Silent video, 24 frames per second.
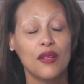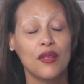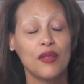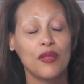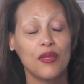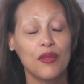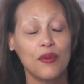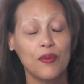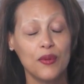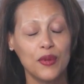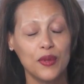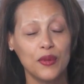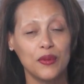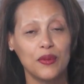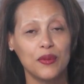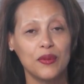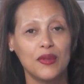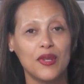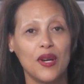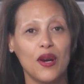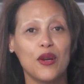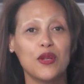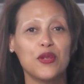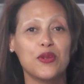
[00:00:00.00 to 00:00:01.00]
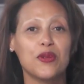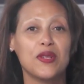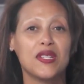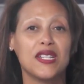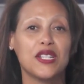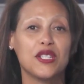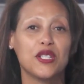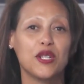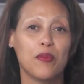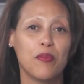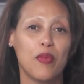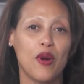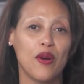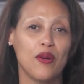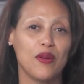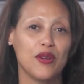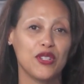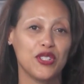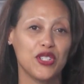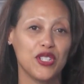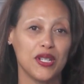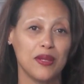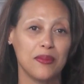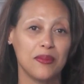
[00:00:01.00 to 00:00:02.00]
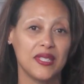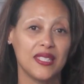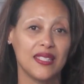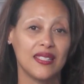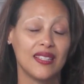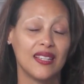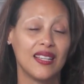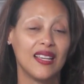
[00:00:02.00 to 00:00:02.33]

through our strategic partnerships,